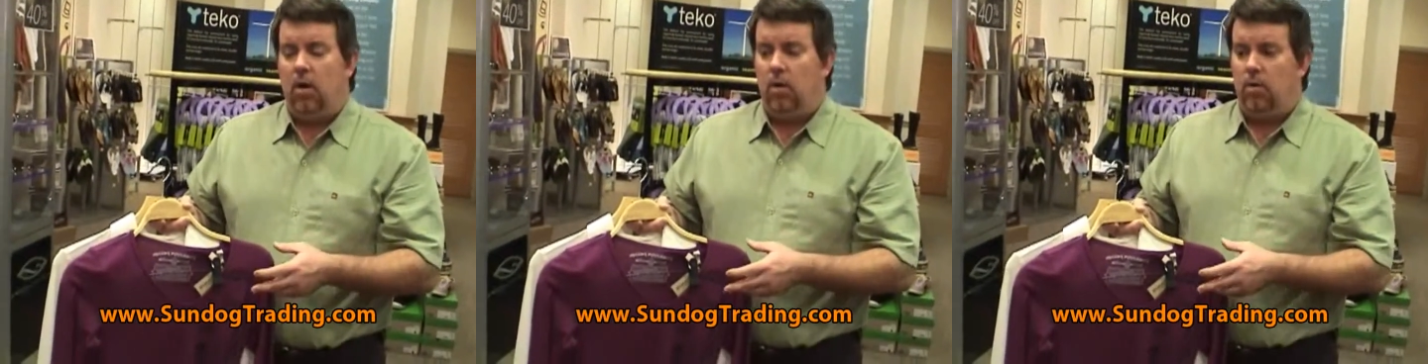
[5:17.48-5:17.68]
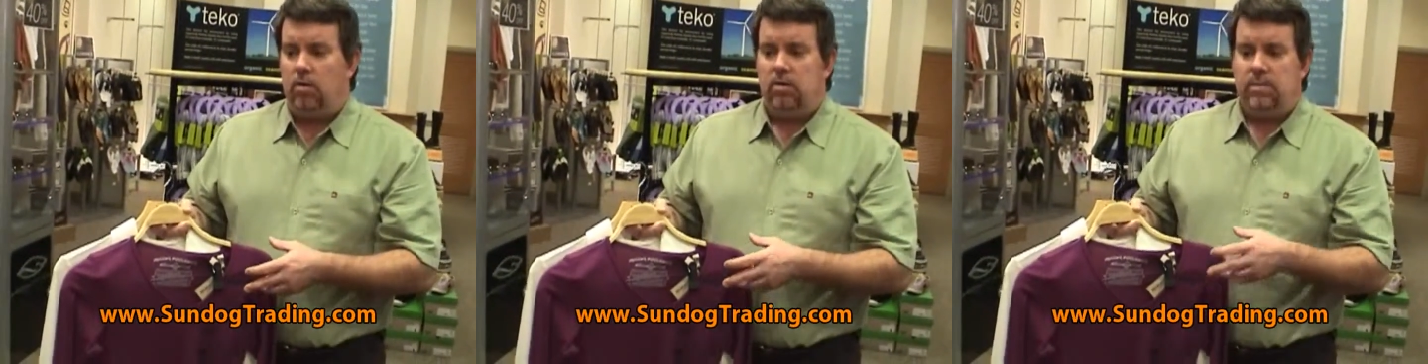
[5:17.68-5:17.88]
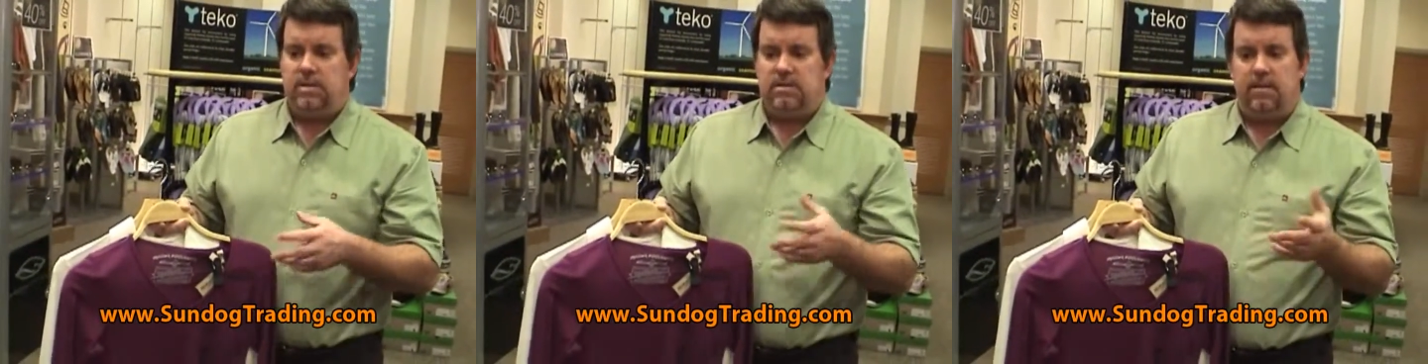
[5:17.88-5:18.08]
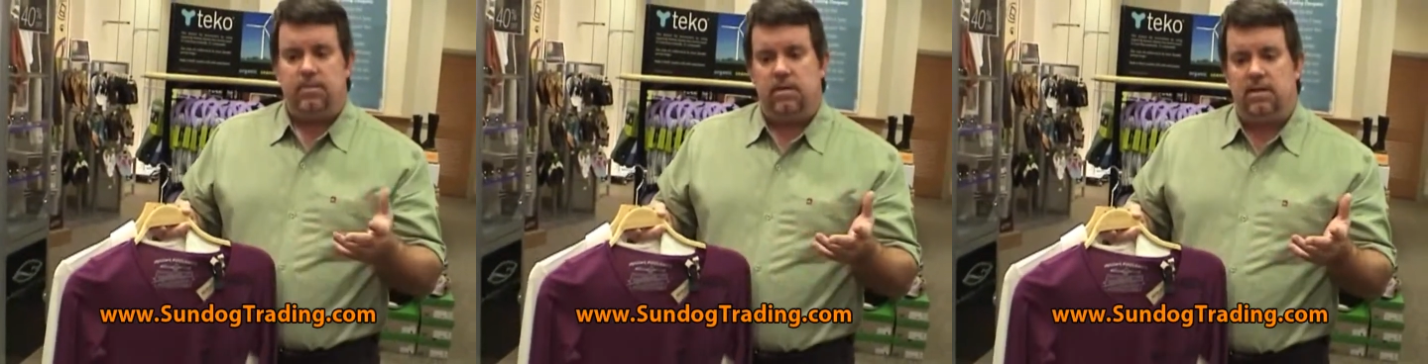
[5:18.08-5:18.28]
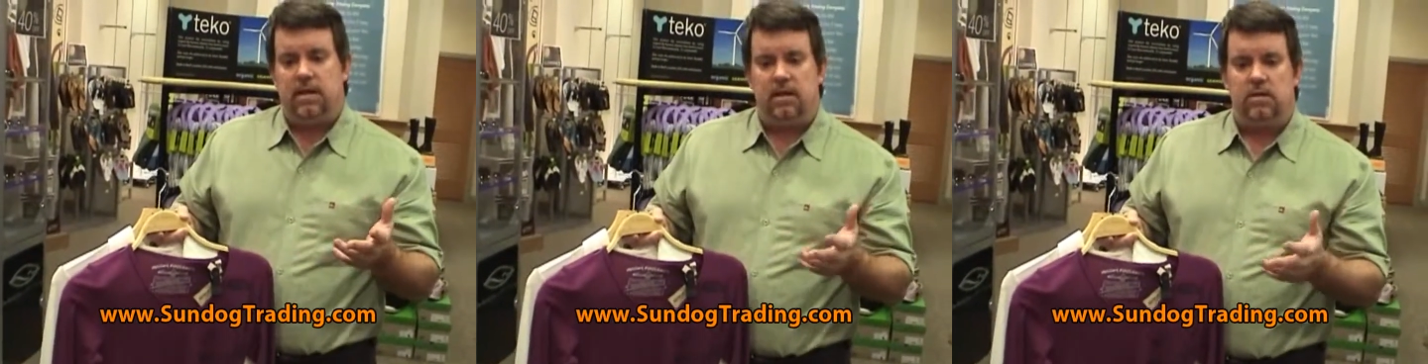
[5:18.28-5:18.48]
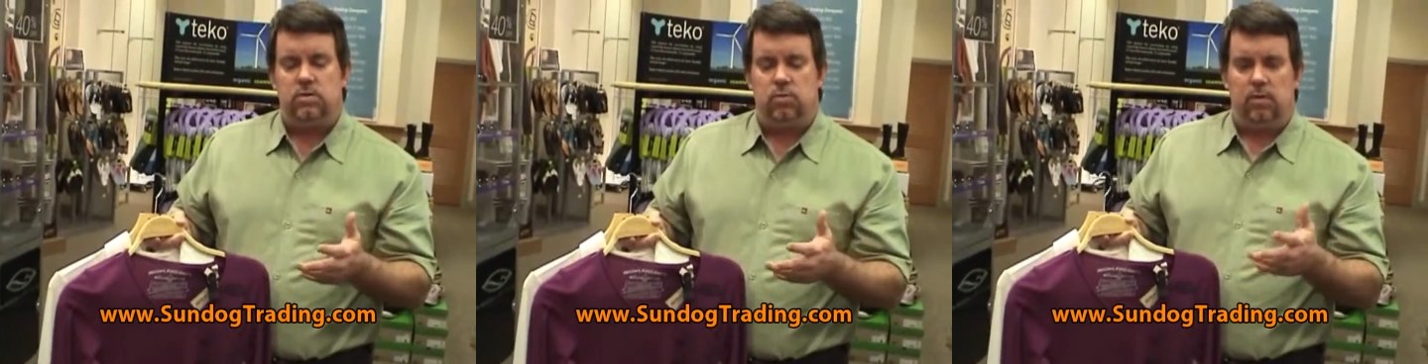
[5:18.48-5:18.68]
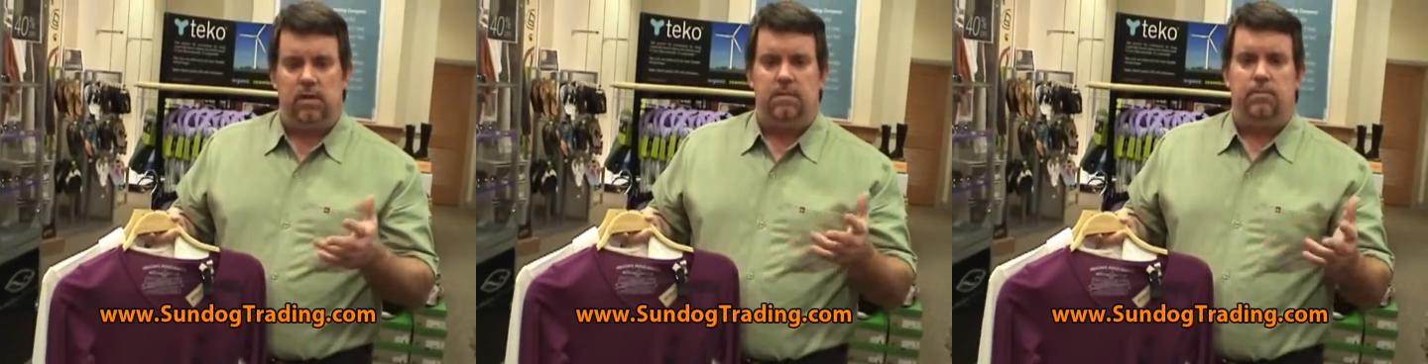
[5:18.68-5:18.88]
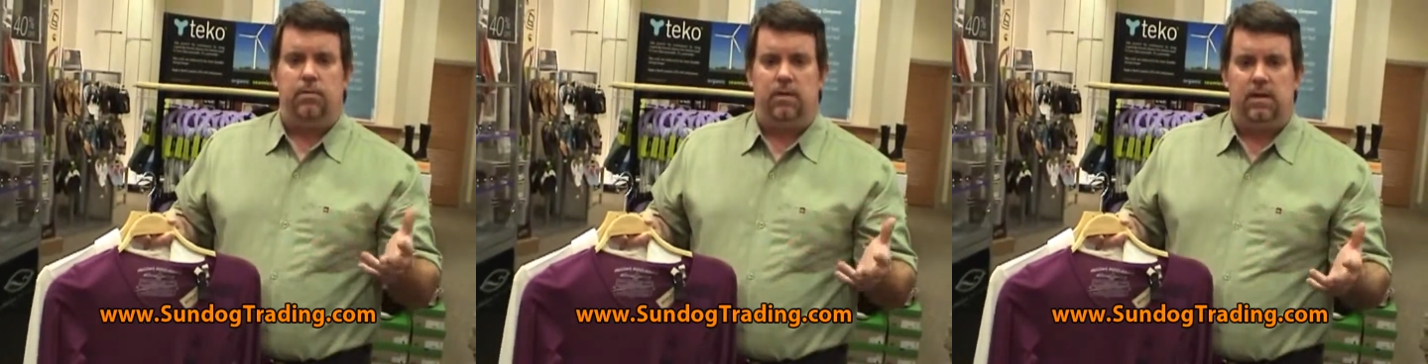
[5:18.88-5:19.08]
or to be something that looks
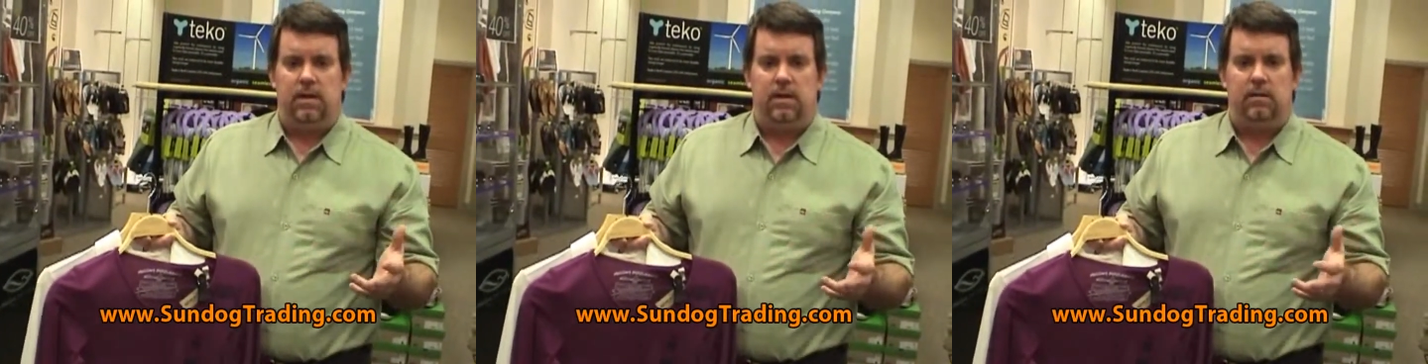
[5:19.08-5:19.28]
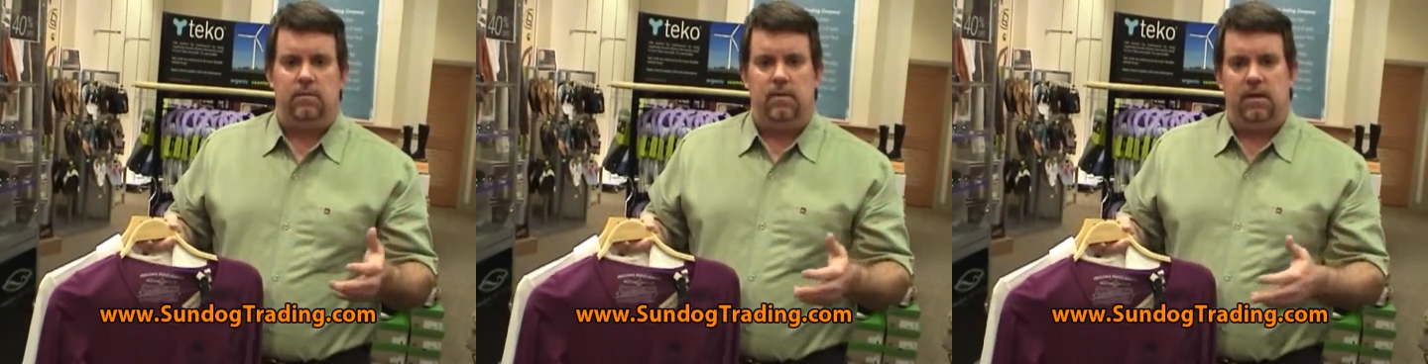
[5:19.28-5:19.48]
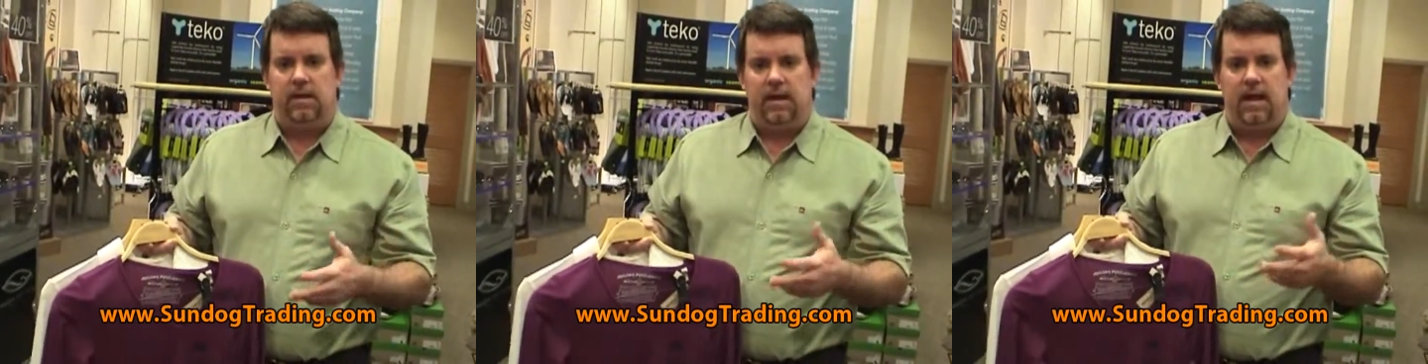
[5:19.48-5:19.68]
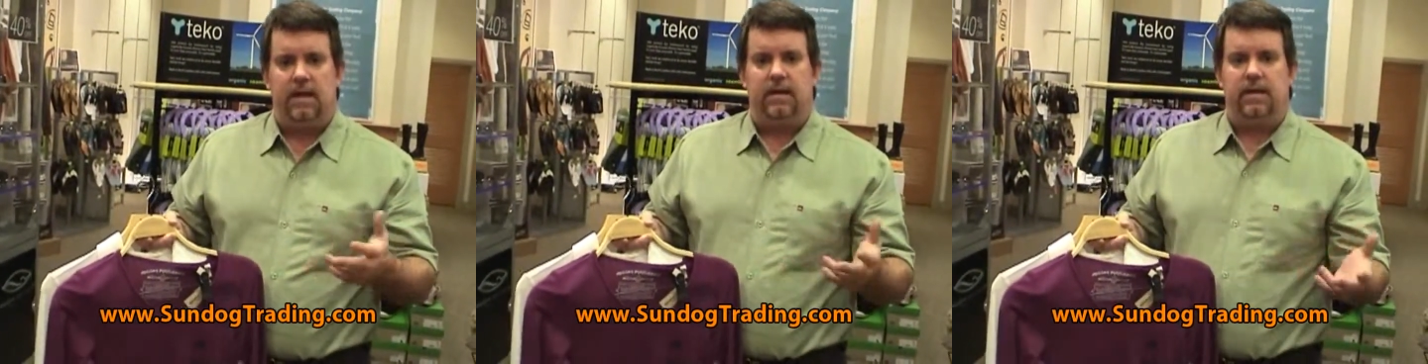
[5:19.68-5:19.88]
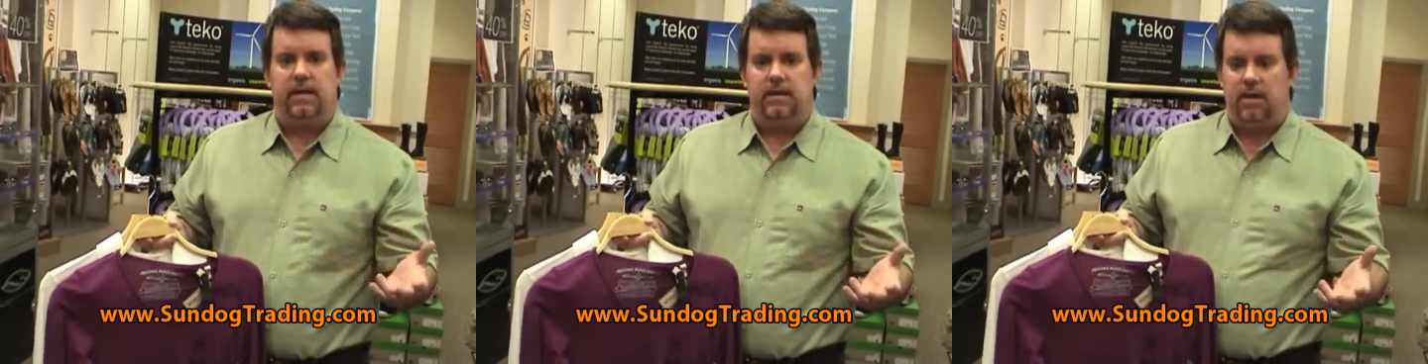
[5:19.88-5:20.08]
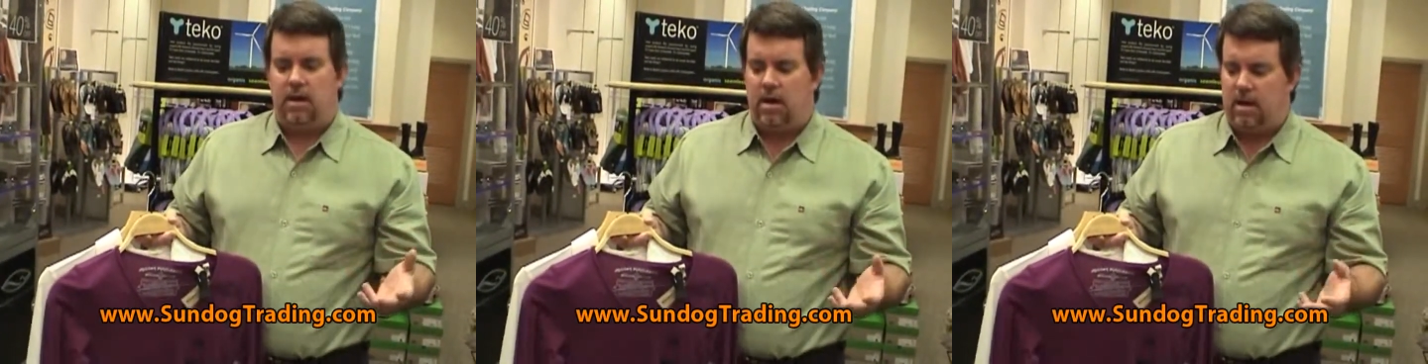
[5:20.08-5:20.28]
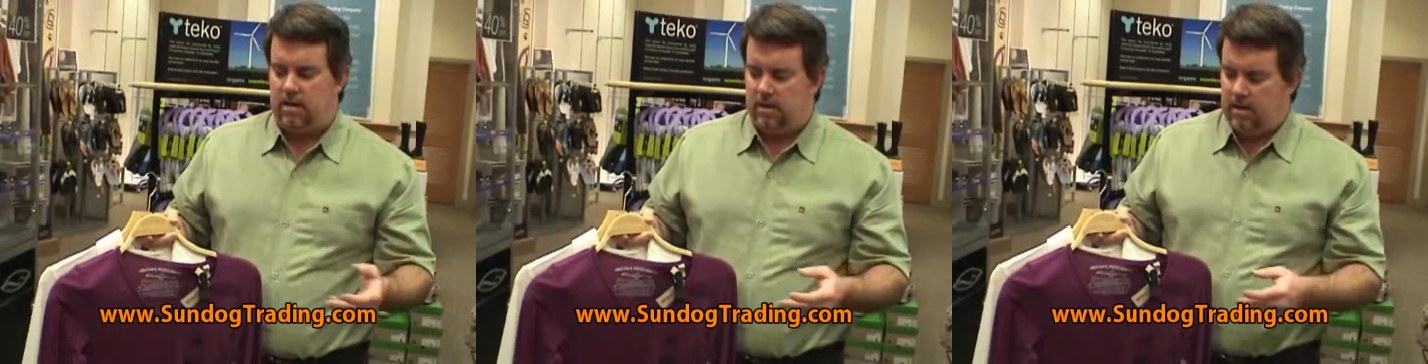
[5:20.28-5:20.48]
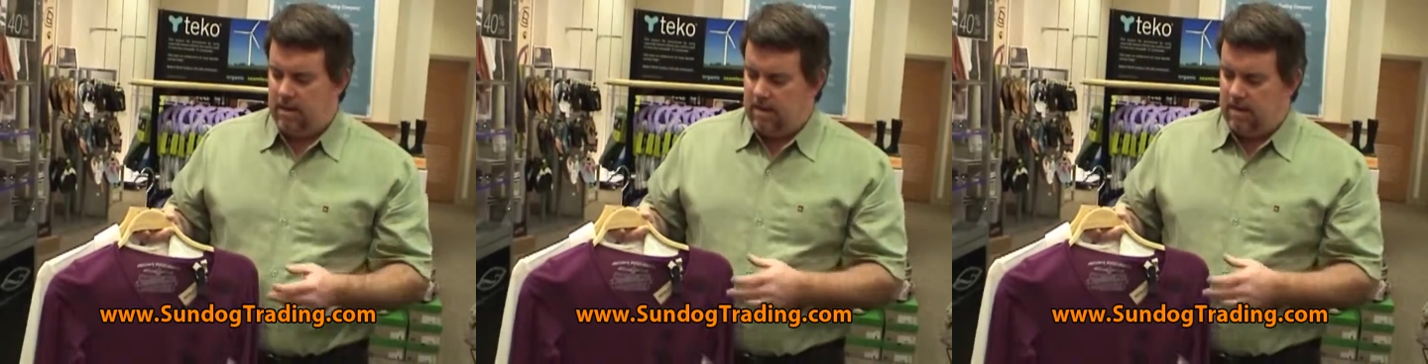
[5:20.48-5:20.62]
really pretty and really elegant on.